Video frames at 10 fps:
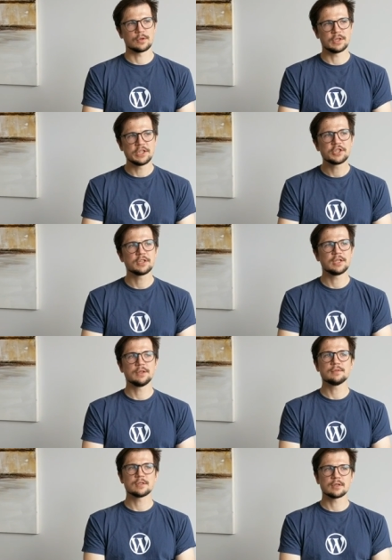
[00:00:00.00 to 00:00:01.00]
niche
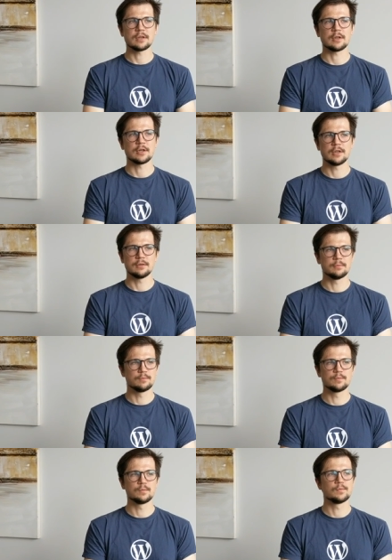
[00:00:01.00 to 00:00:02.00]
themes are
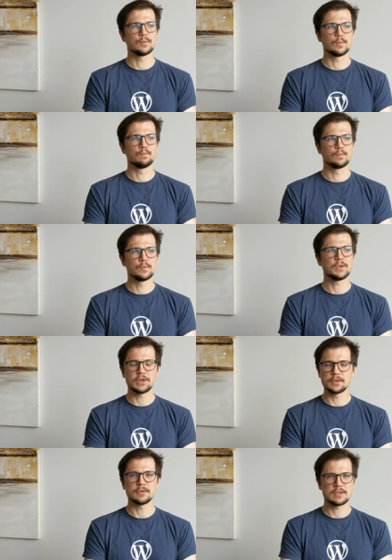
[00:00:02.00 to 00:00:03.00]

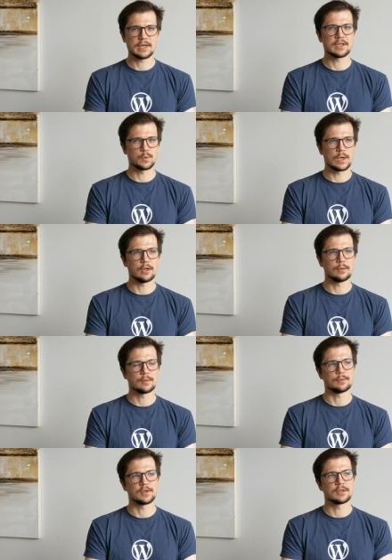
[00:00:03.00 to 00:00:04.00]
here to stay as well,
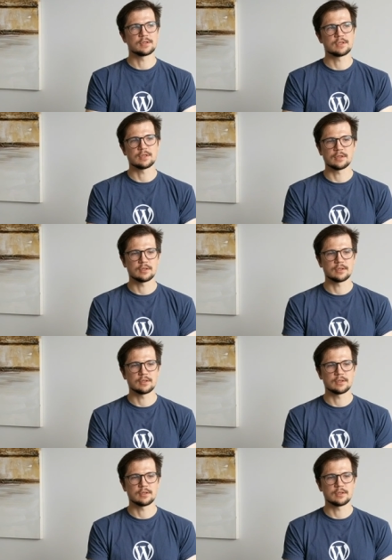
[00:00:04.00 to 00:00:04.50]
because